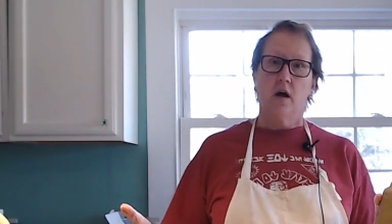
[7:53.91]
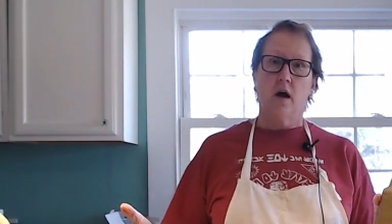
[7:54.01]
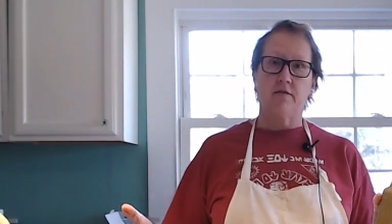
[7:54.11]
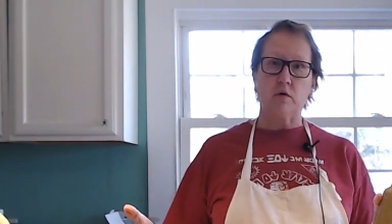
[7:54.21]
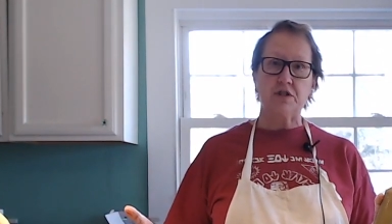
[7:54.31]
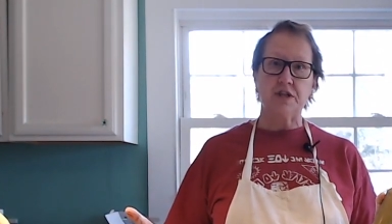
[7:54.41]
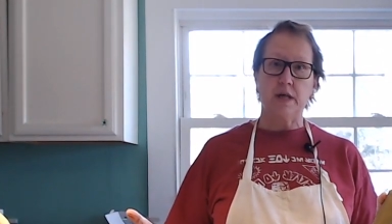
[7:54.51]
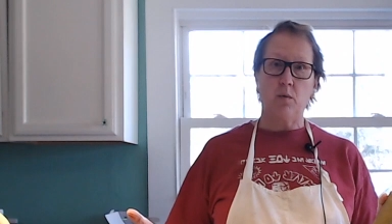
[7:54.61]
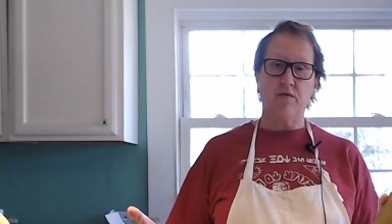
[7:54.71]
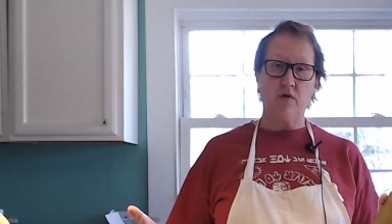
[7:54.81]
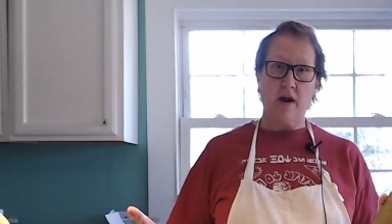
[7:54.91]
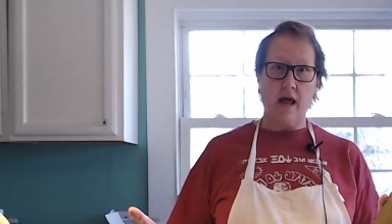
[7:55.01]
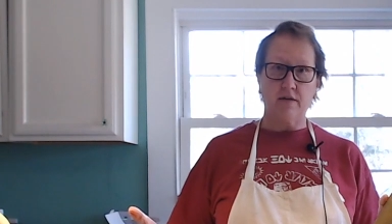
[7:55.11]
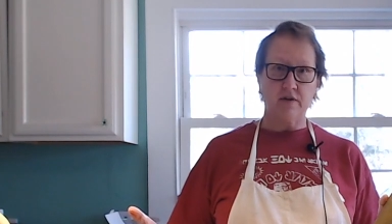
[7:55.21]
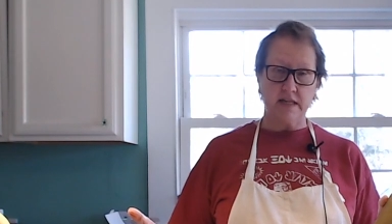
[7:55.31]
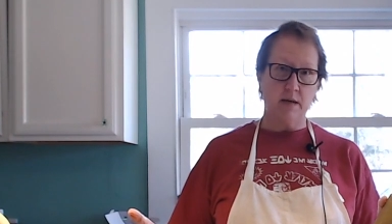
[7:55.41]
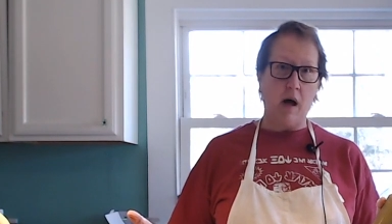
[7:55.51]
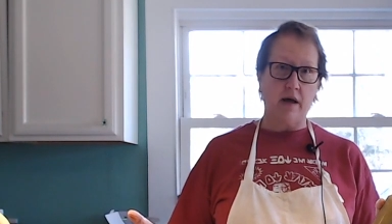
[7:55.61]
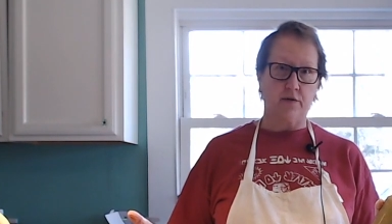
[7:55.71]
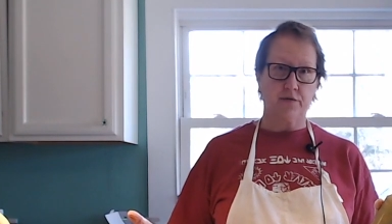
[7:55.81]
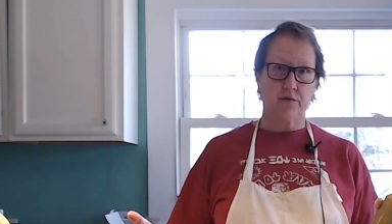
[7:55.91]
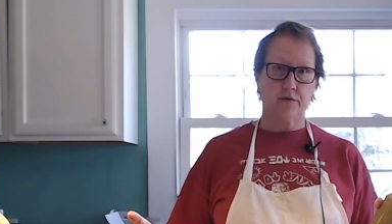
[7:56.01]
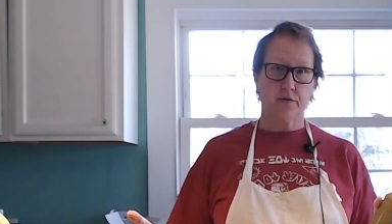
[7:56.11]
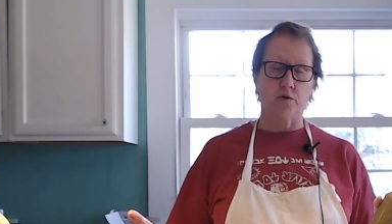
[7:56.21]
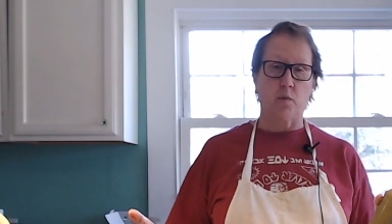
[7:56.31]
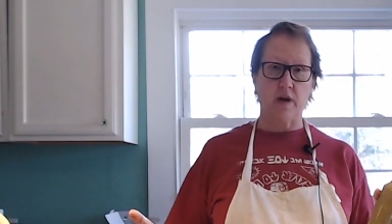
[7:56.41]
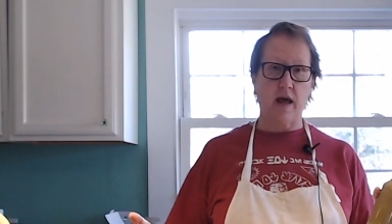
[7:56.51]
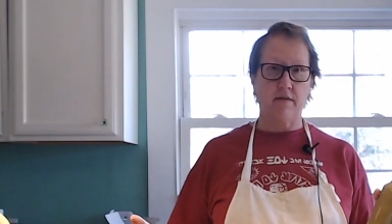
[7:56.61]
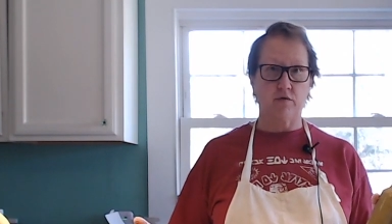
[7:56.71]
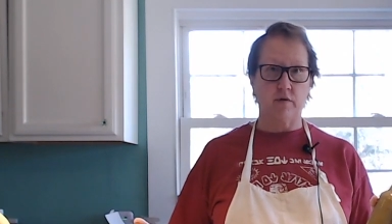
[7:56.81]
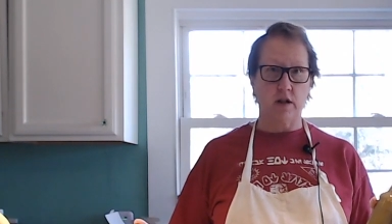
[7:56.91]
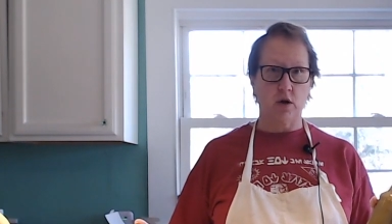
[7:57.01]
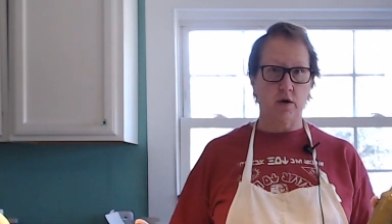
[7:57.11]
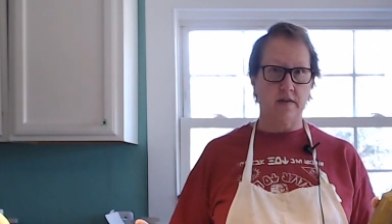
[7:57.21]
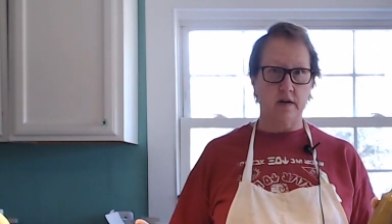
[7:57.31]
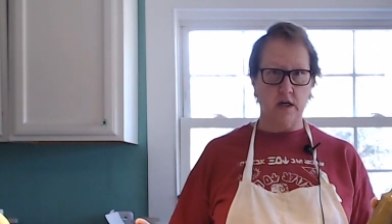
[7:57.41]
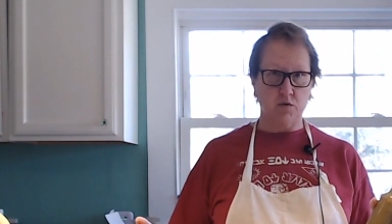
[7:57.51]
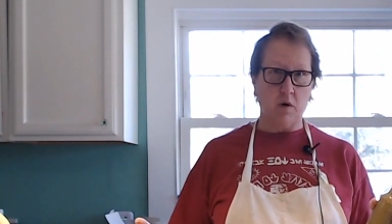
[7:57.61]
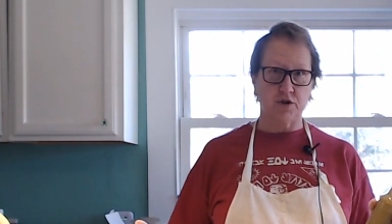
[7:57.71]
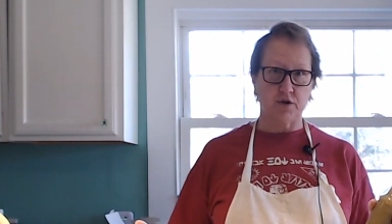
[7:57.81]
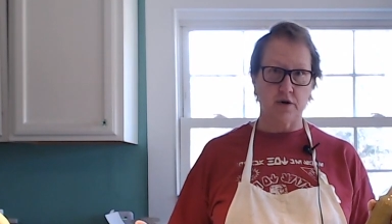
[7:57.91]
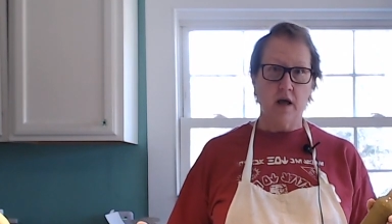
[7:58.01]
Unfortunately, we've run out of clean bottles, so we're gonna have to run a load in the dishwasher.